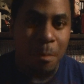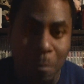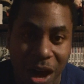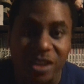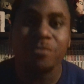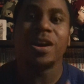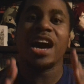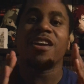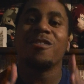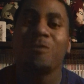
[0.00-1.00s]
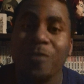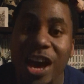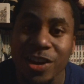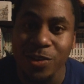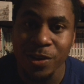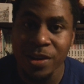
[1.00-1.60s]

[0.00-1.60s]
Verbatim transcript: modified fighter.